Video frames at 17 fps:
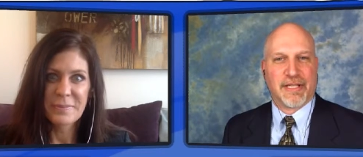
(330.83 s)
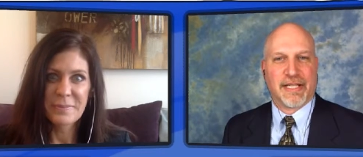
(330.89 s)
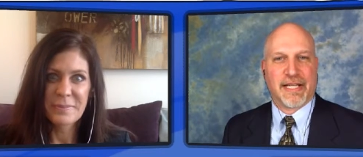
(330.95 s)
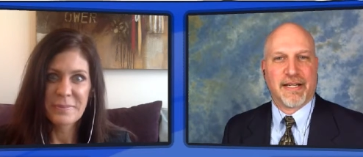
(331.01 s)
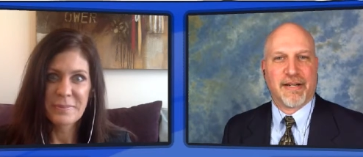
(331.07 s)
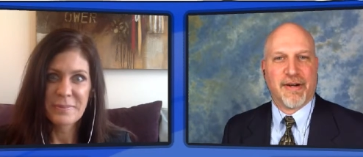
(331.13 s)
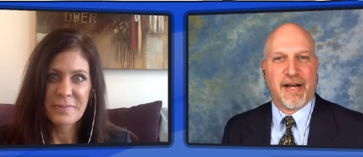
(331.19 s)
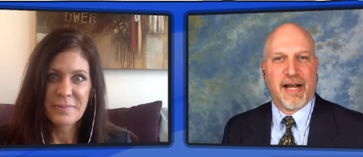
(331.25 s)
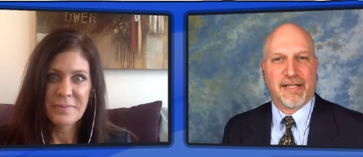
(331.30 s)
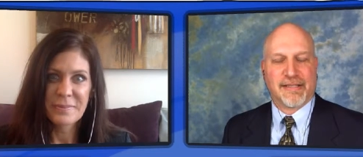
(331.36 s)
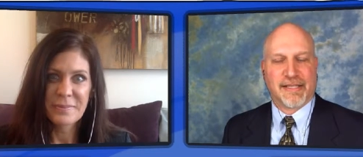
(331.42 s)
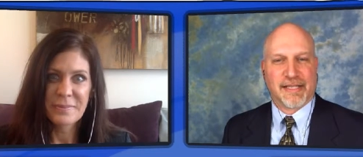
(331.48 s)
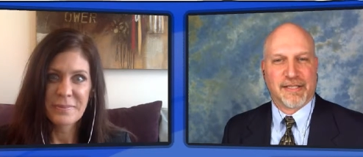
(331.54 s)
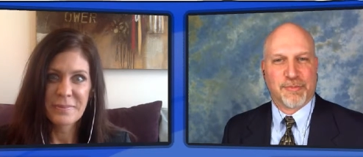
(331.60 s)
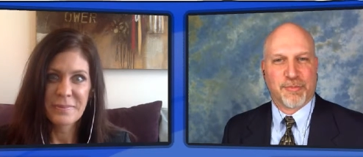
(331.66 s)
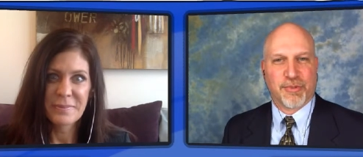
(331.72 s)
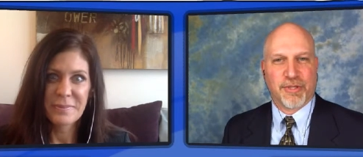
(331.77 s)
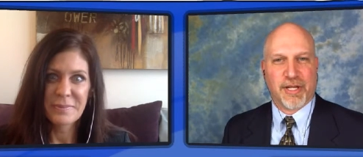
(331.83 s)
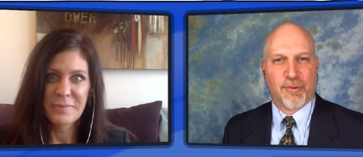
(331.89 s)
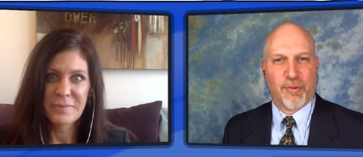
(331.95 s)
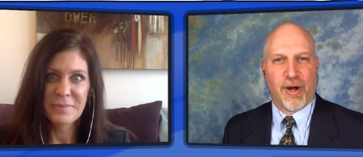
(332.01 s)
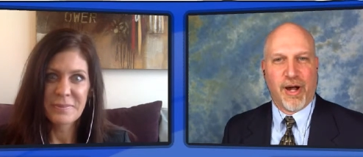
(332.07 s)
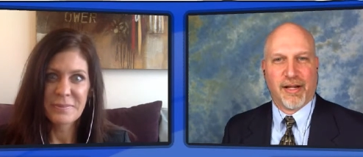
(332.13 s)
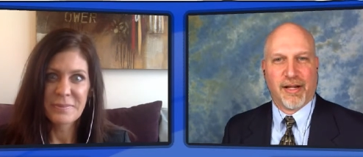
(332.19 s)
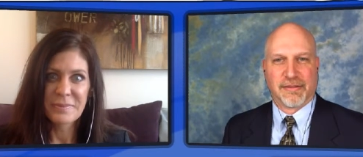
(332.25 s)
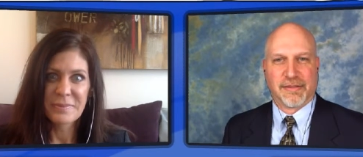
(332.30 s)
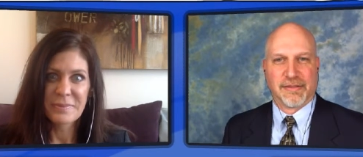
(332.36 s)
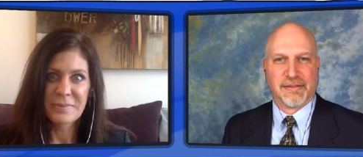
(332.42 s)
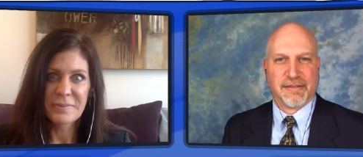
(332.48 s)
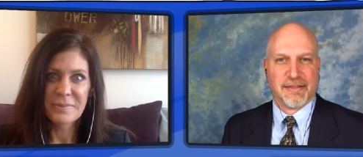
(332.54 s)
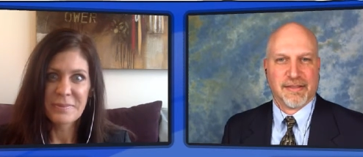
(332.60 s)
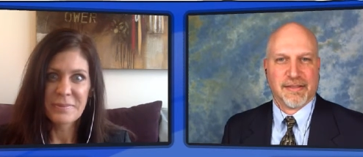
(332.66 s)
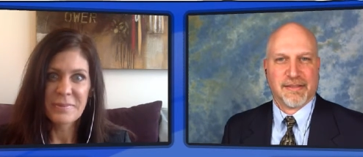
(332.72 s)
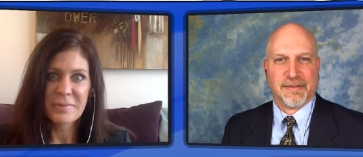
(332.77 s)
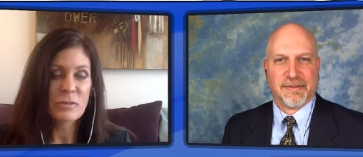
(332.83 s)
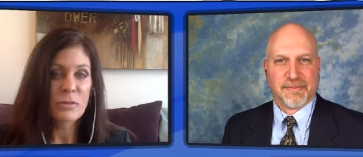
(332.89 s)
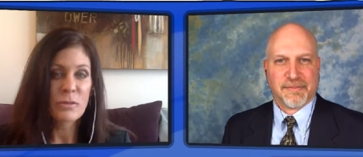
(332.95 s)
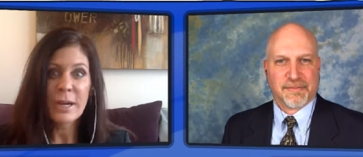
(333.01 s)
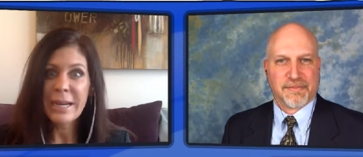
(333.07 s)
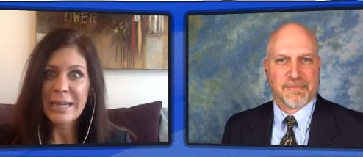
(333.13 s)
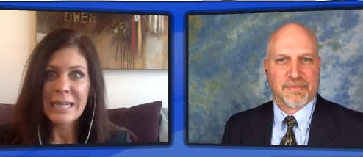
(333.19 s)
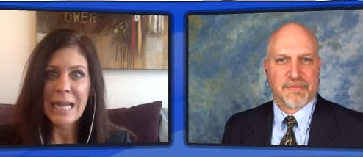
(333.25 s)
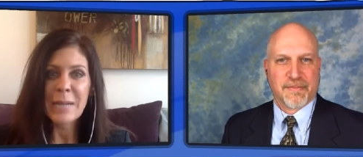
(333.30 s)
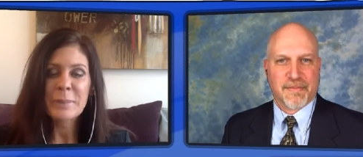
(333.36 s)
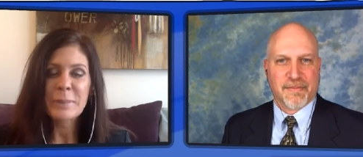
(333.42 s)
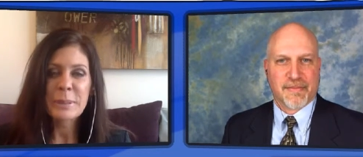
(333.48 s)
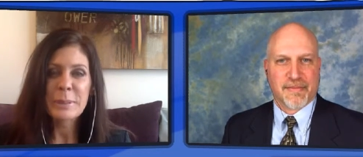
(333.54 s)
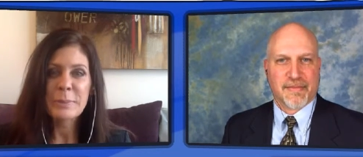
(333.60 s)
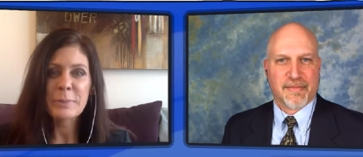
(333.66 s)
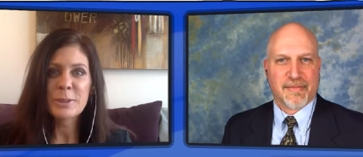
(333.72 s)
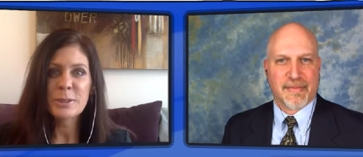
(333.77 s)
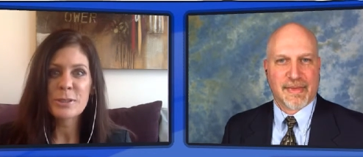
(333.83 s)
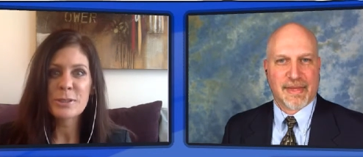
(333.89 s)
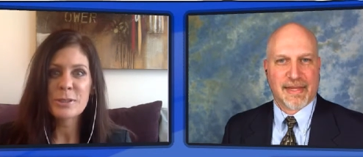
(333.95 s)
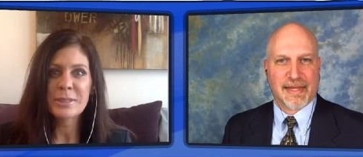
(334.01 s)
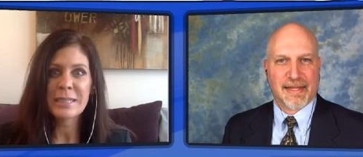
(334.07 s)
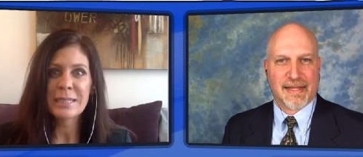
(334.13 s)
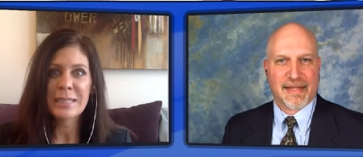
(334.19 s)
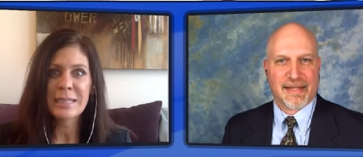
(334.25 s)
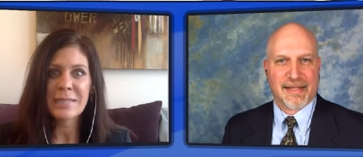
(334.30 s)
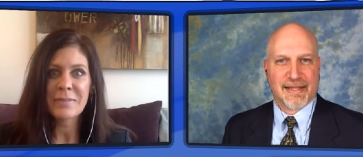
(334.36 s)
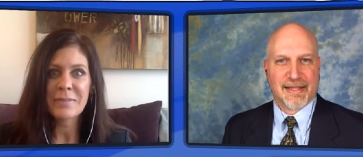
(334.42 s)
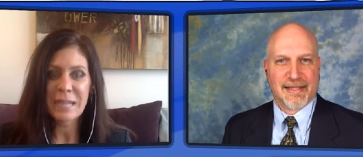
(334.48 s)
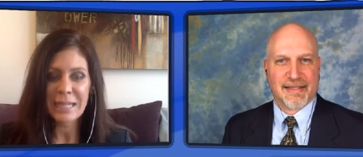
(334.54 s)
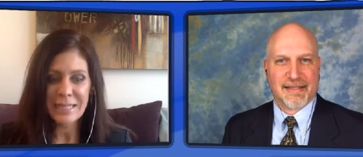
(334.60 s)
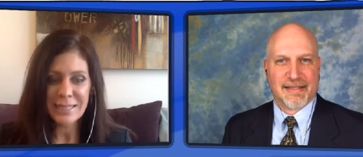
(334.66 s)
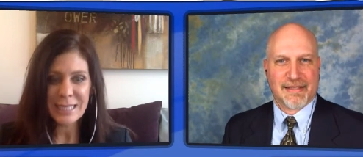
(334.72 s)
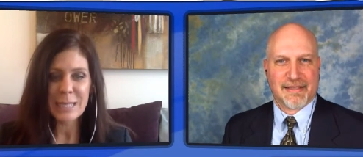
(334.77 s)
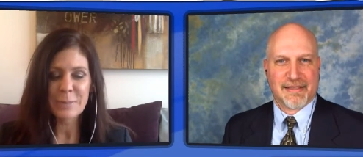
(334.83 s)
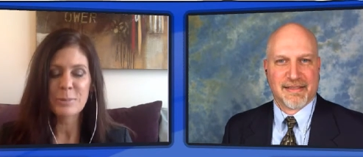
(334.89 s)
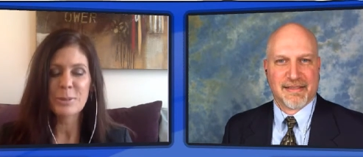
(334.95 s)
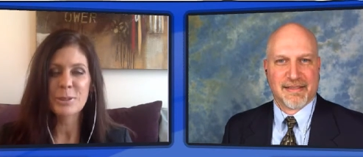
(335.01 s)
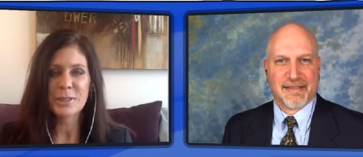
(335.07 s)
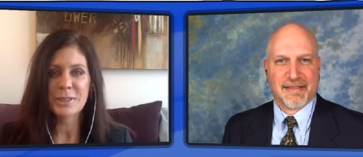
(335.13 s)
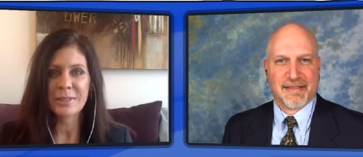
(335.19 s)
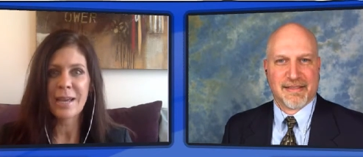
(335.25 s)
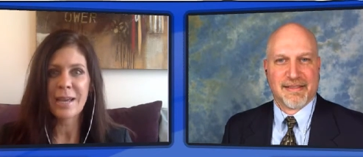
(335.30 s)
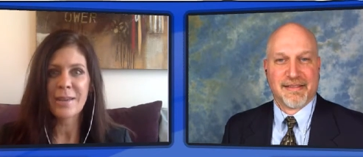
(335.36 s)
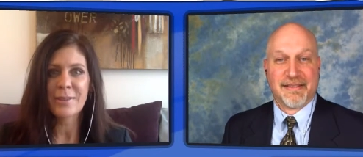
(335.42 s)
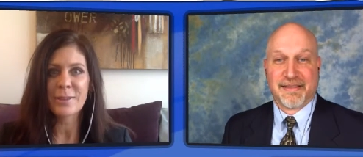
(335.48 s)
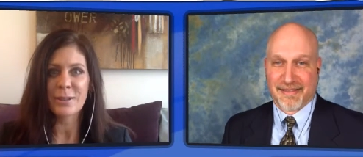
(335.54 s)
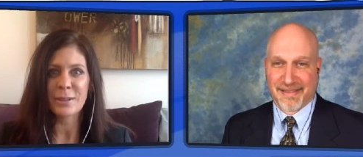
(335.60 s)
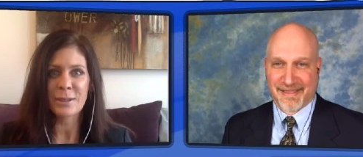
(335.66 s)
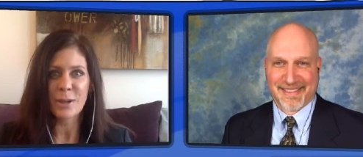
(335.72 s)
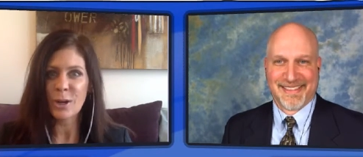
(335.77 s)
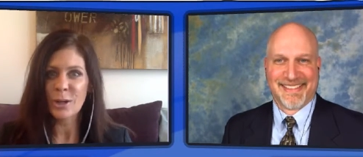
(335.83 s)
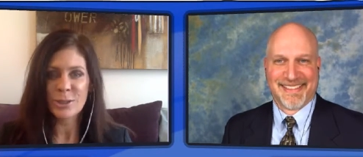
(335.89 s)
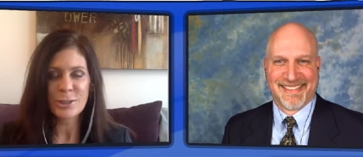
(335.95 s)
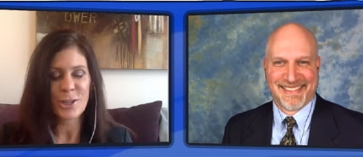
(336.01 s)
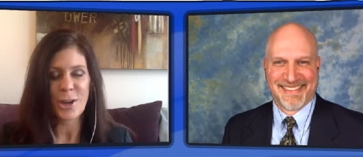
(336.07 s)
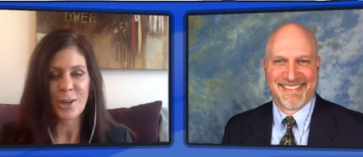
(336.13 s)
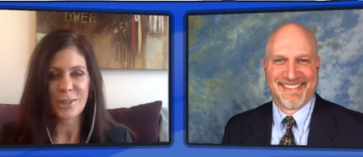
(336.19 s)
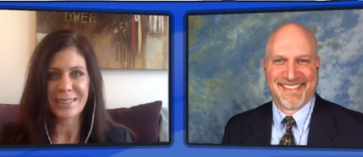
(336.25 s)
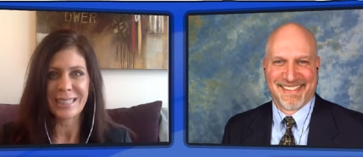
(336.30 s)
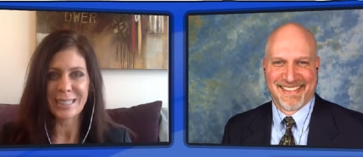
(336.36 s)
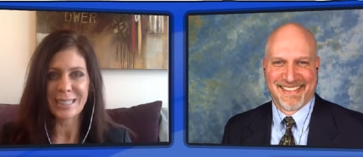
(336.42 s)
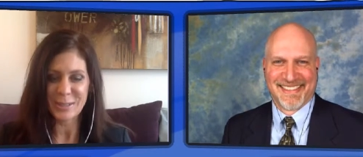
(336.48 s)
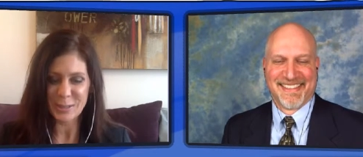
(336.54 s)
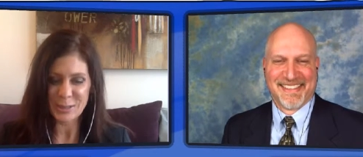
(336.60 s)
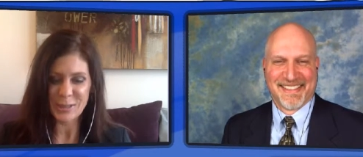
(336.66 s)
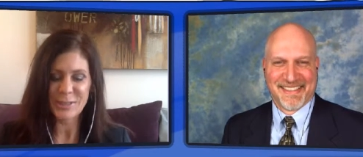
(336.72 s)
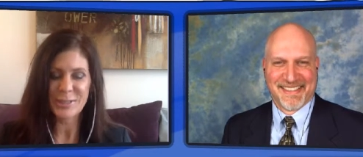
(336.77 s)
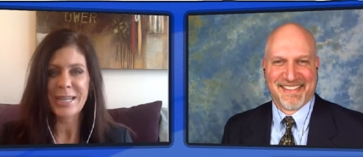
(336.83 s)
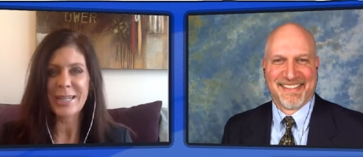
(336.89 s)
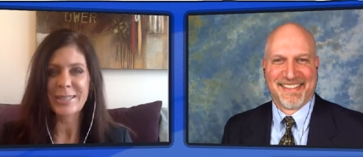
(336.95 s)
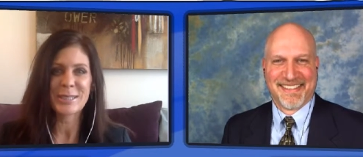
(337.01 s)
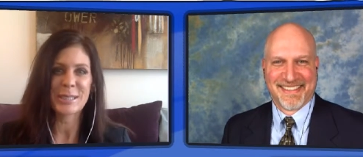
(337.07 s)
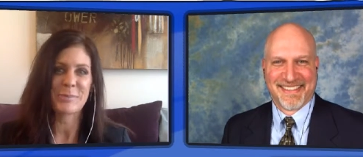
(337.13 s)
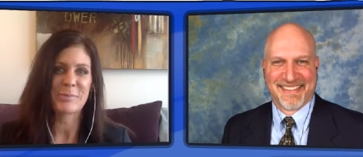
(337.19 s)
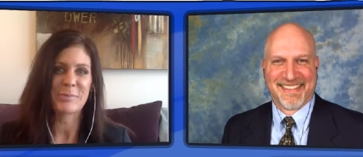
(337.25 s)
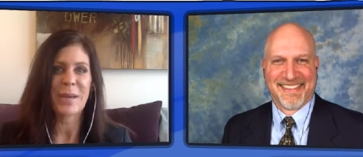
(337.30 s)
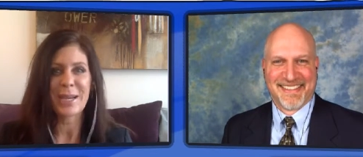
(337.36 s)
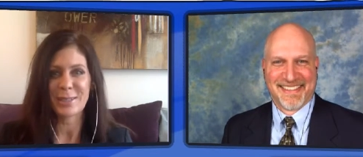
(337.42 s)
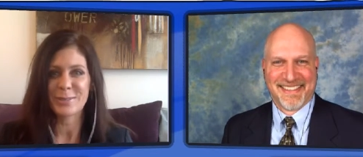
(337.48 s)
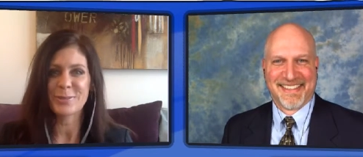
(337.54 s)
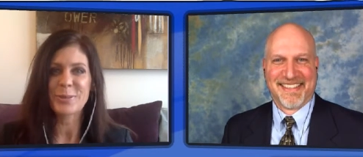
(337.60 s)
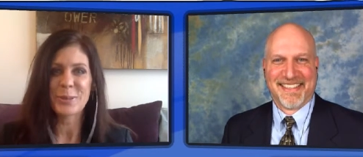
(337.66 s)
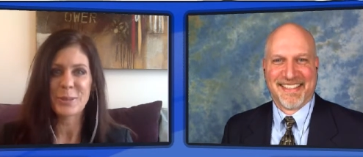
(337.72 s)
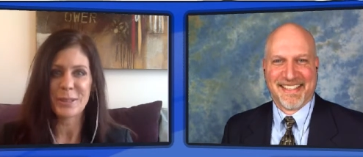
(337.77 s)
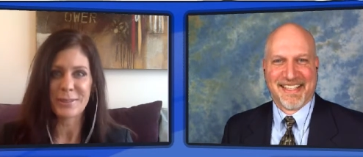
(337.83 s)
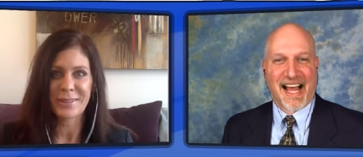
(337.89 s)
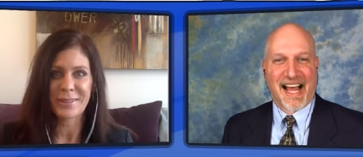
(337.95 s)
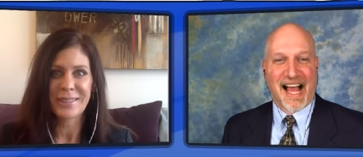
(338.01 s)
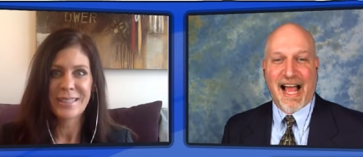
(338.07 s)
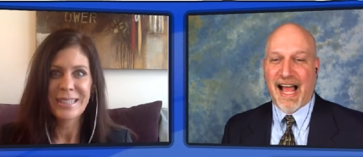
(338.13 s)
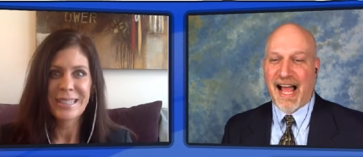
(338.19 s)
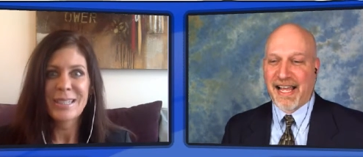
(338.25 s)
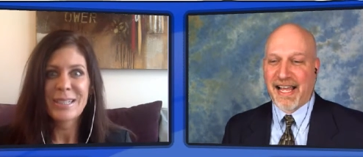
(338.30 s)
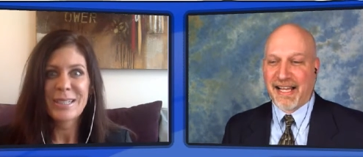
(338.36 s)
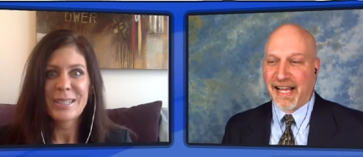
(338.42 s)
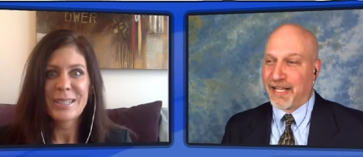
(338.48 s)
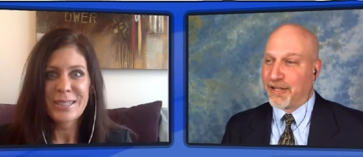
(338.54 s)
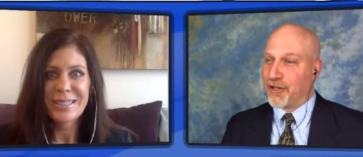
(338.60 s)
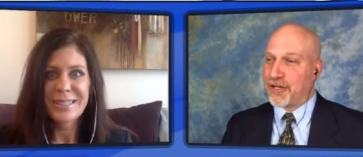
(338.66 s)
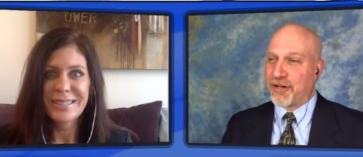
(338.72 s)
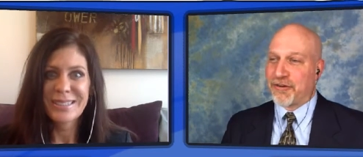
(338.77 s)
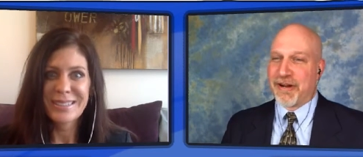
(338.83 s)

Speaker 1: really interacting. It's pretty wild.
Speaker 2: Right. How many people do you see, even at a table together, aren't talking? They're just texting back and forth.
Speaker 1: I, I look